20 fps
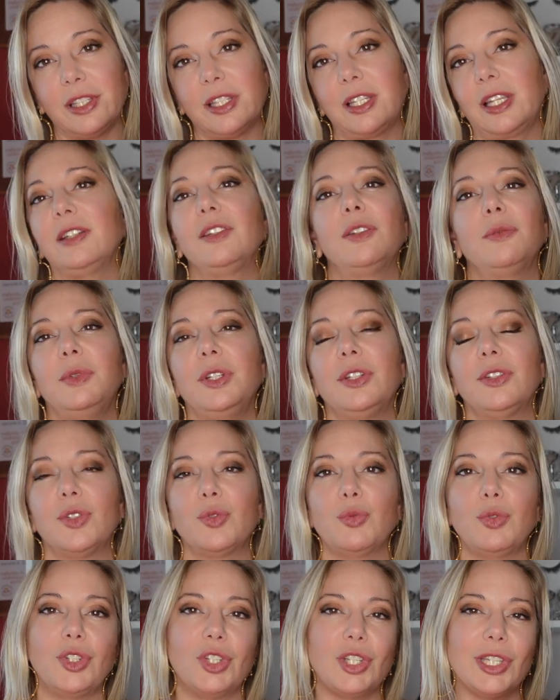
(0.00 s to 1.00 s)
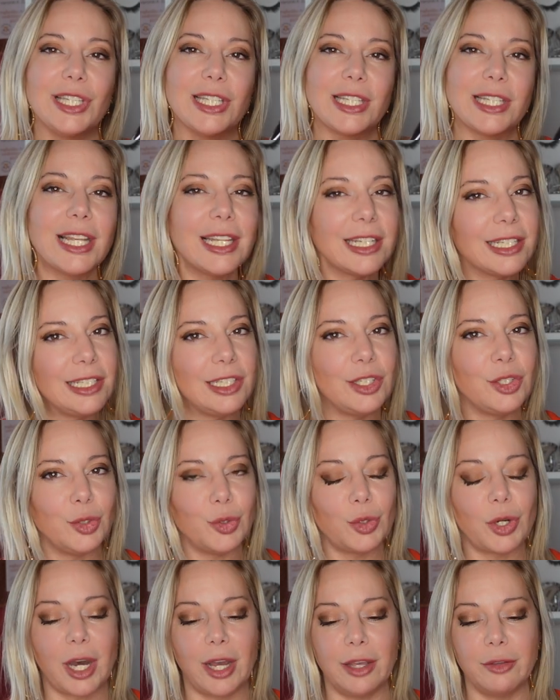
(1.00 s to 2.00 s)
centimeters which is slightly too
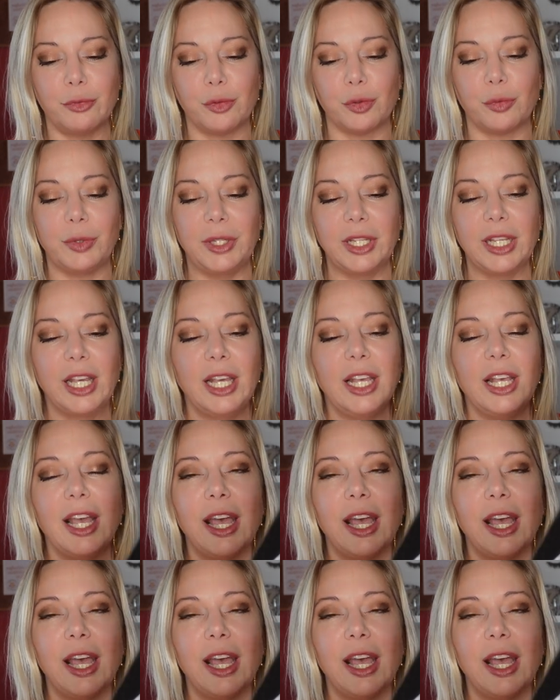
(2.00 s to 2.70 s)
high for me